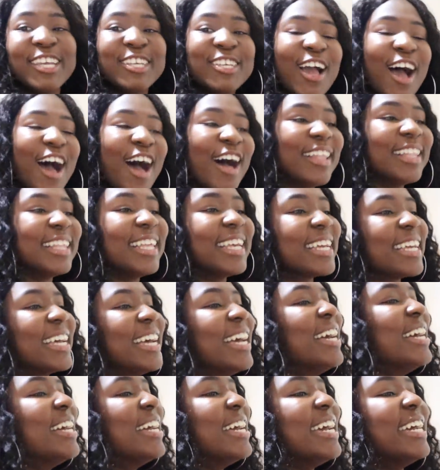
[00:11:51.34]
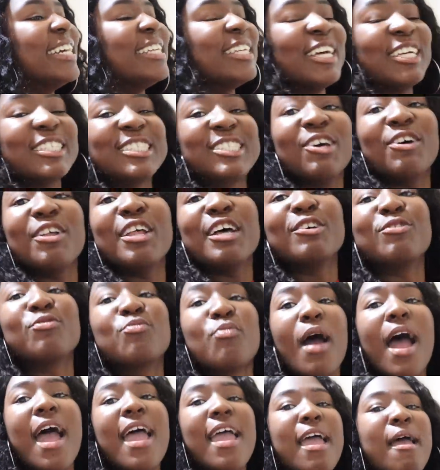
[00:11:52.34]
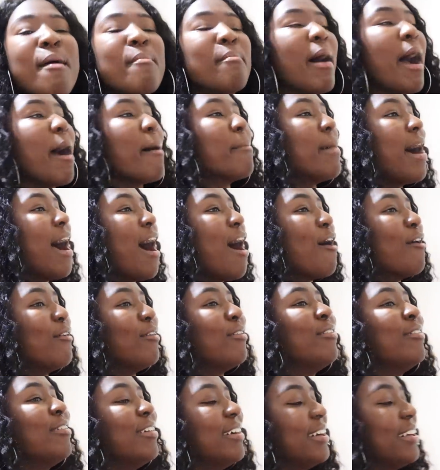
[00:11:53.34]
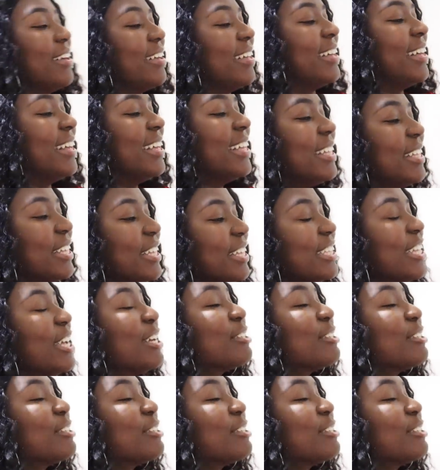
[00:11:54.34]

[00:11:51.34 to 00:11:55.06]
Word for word: yeah, look, he just threw this right in my mouth. Right